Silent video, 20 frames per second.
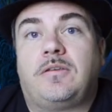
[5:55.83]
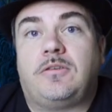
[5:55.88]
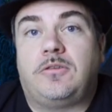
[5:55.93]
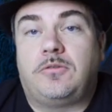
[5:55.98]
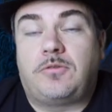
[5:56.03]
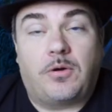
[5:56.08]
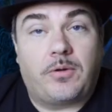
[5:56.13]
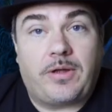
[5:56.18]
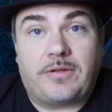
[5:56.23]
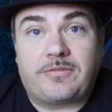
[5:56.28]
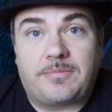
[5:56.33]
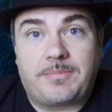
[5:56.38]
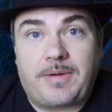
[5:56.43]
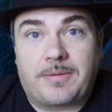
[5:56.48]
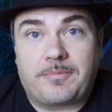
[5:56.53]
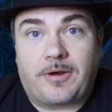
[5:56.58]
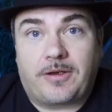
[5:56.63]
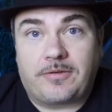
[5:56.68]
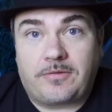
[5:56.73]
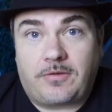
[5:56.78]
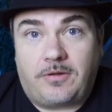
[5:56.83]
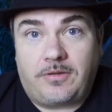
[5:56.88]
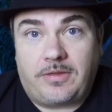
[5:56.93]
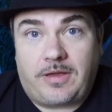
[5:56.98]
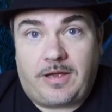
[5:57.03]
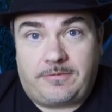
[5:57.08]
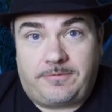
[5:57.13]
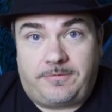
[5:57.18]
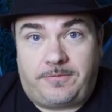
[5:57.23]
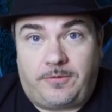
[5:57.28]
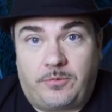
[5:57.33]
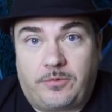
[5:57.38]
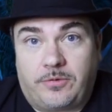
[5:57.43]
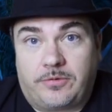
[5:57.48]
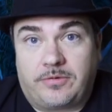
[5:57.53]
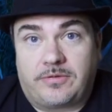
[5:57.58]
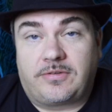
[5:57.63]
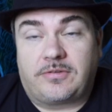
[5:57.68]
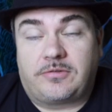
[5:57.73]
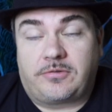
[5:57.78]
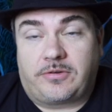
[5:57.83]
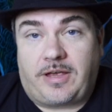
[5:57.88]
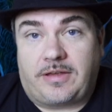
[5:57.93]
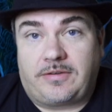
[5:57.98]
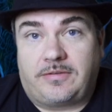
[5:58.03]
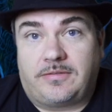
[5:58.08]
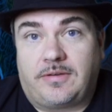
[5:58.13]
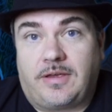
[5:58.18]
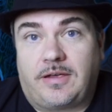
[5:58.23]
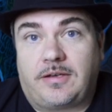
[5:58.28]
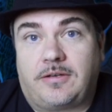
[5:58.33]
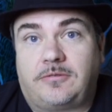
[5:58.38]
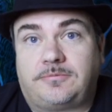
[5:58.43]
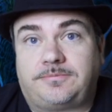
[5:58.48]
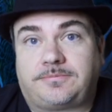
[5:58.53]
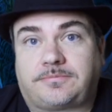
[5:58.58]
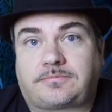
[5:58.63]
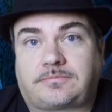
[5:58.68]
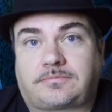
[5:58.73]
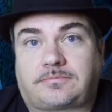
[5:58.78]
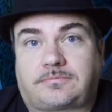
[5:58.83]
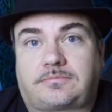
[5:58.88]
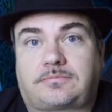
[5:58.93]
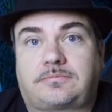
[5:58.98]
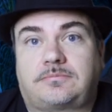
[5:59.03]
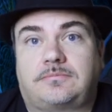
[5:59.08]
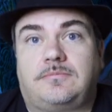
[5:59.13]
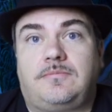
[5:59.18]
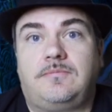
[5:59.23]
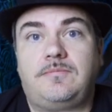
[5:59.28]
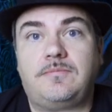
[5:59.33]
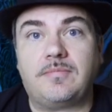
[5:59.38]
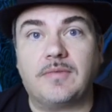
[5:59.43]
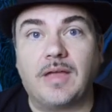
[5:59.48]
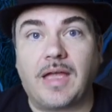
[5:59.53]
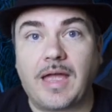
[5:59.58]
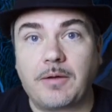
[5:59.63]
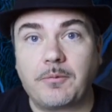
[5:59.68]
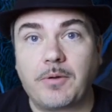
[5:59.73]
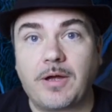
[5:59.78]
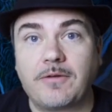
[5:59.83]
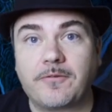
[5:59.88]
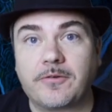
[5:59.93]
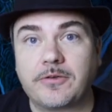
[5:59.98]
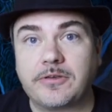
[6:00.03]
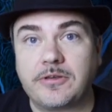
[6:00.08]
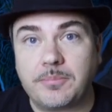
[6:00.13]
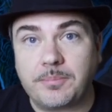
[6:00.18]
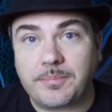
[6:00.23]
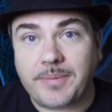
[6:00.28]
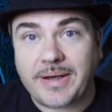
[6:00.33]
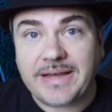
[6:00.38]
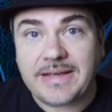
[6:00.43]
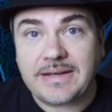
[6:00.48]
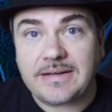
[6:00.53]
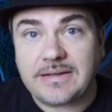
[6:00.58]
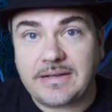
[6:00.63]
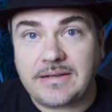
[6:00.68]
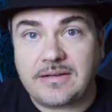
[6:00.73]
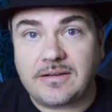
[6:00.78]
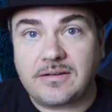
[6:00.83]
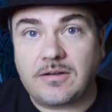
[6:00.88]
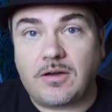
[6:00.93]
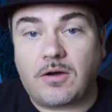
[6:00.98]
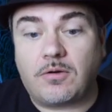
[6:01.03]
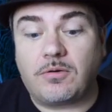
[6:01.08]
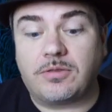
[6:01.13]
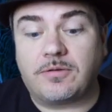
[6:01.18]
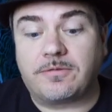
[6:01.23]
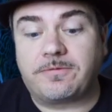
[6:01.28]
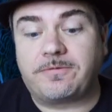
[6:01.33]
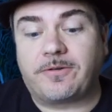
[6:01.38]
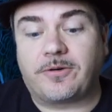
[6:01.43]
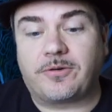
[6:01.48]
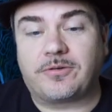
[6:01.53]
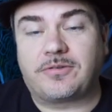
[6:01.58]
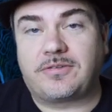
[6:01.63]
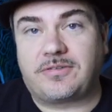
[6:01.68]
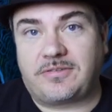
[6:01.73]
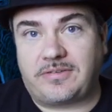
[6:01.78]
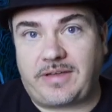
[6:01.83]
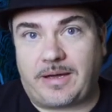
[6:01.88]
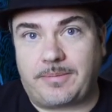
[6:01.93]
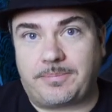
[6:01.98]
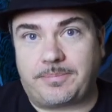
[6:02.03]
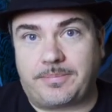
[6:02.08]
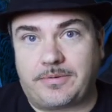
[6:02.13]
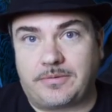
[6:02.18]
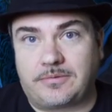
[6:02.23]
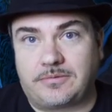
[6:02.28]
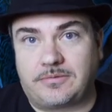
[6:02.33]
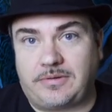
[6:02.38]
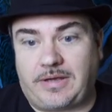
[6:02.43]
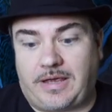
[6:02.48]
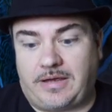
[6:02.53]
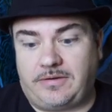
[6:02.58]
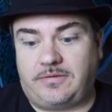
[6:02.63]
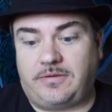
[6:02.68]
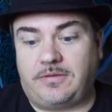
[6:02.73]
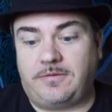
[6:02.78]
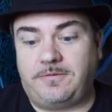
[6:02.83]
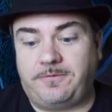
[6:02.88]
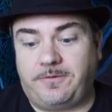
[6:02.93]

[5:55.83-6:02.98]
You don't have to memorize all that for the citric acid cycle. However, you might need to know the first step. Okay, so the